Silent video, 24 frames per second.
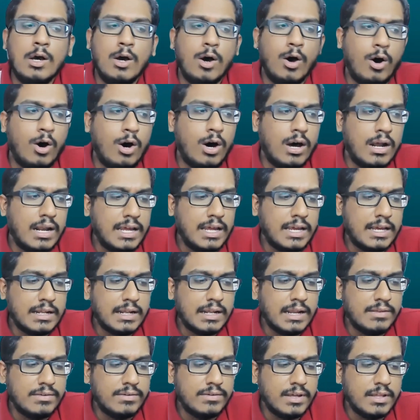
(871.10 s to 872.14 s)
or like
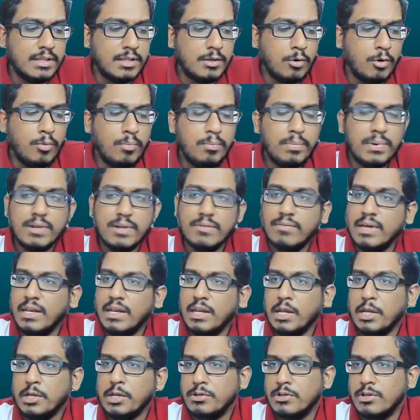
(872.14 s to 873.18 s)
let's say the open
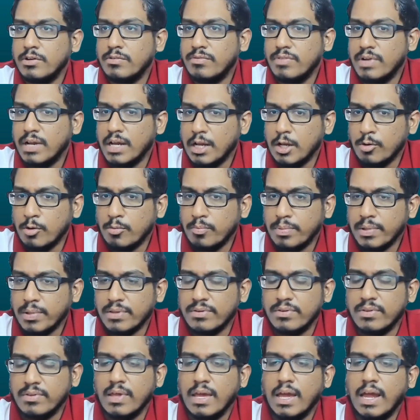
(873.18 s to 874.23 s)
variation of Rai
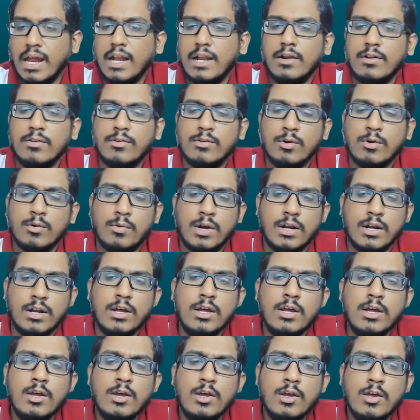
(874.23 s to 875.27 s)
Lopez and so on.
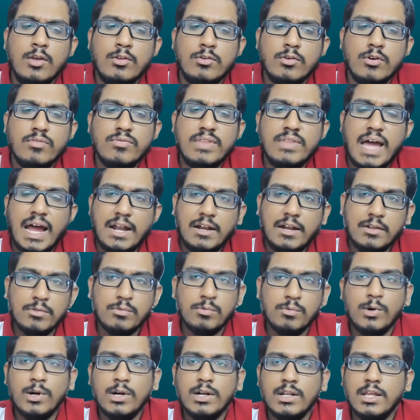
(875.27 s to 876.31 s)
So if that is
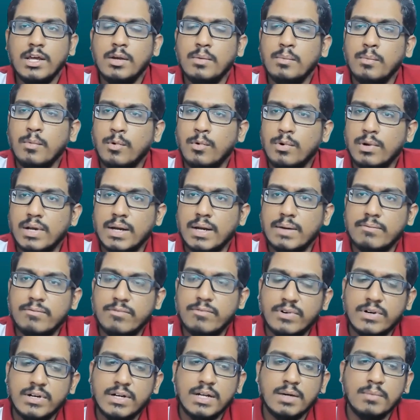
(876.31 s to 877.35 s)
what they are more
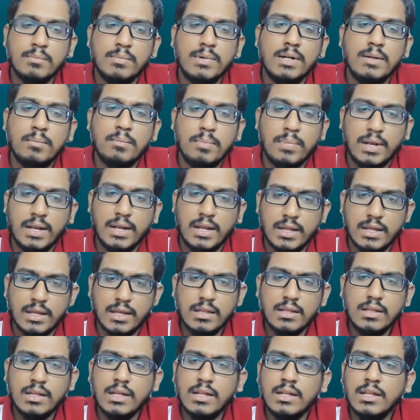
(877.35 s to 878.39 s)
comfortable
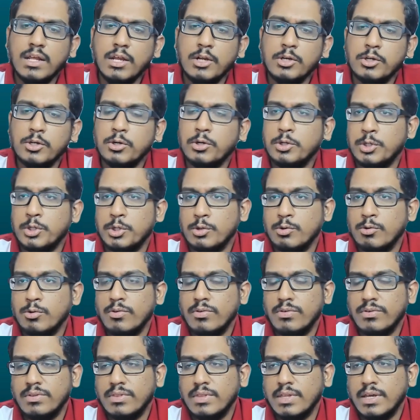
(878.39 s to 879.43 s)
playing, then they should
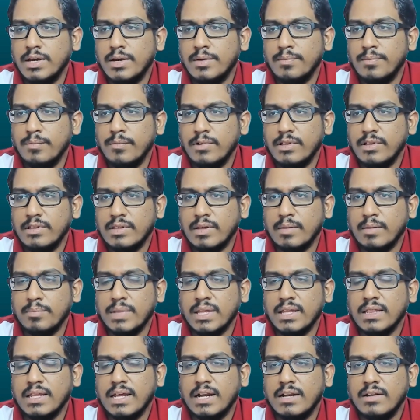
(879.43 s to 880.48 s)
choose the
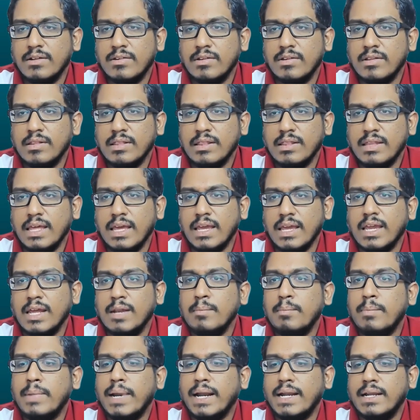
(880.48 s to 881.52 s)
something that they
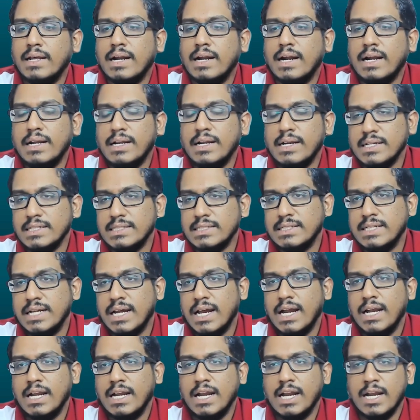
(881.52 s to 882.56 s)
can better
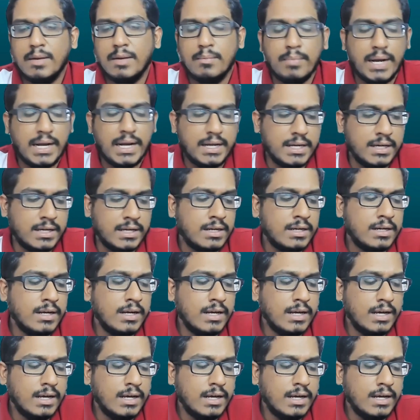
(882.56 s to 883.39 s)
understand and better